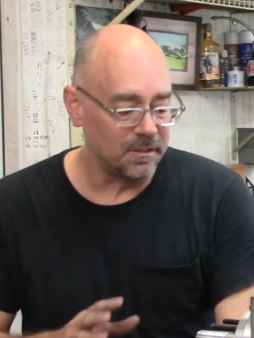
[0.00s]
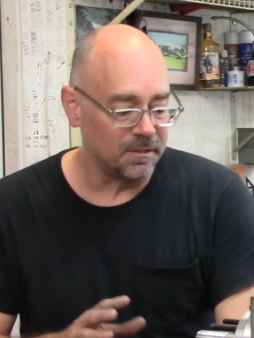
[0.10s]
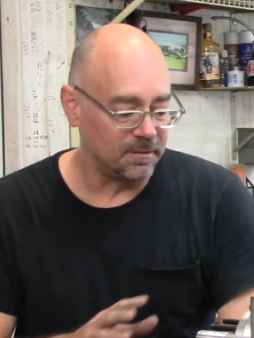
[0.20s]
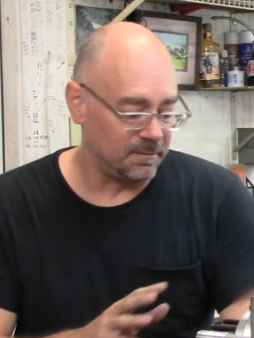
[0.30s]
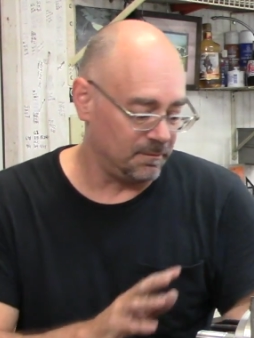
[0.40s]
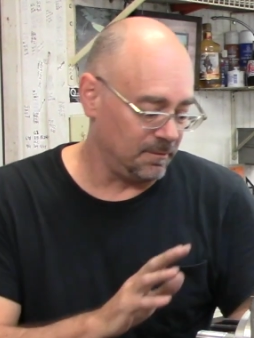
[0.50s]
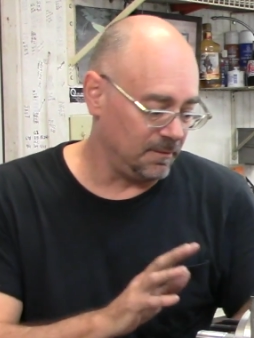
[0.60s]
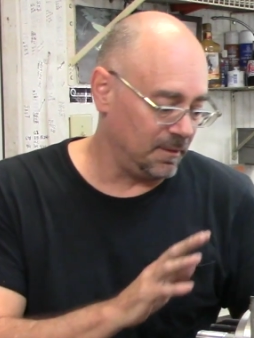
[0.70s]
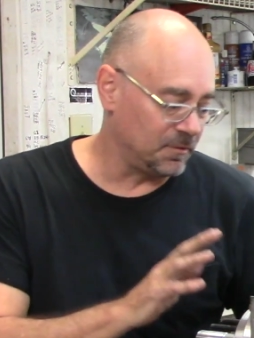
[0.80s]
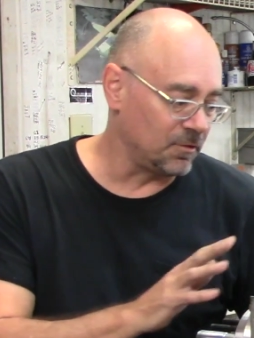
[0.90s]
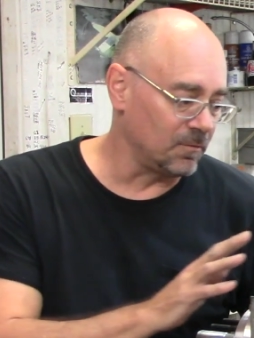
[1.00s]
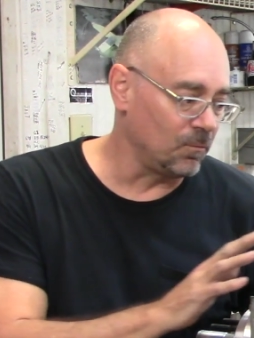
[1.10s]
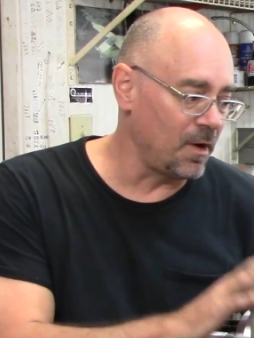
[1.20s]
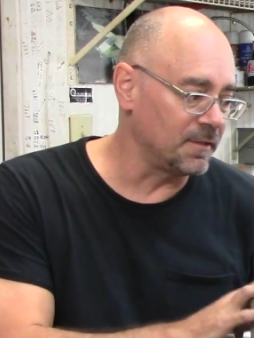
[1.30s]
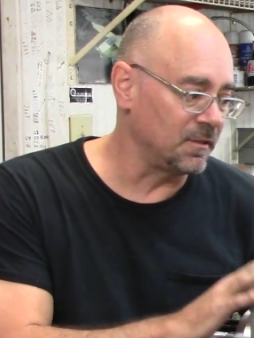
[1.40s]
in
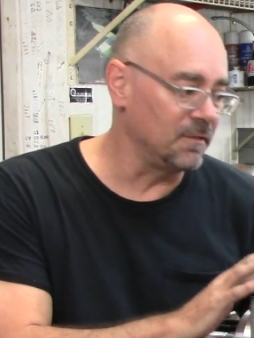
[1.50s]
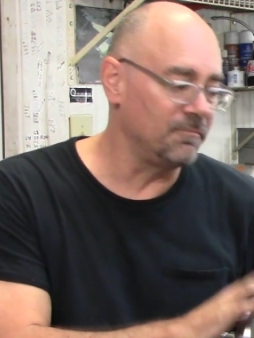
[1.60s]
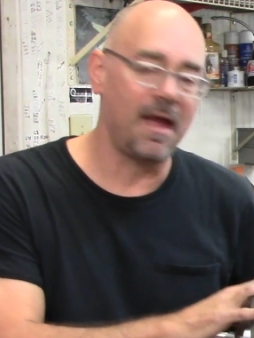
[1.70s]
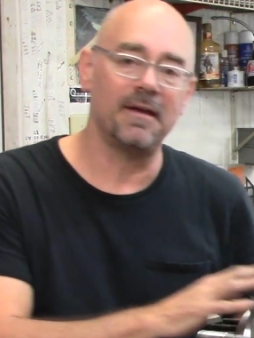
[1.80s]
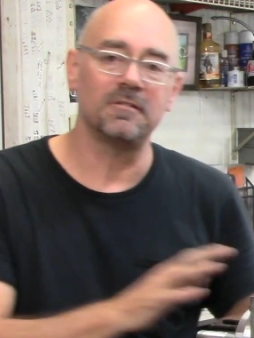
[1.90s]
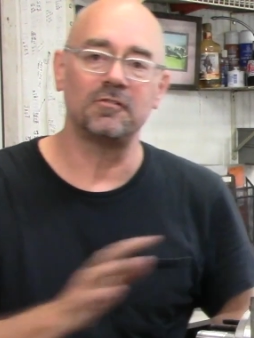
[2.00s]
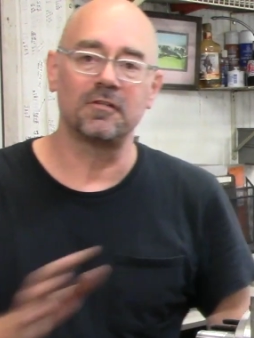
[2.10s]
certain ways, an advantage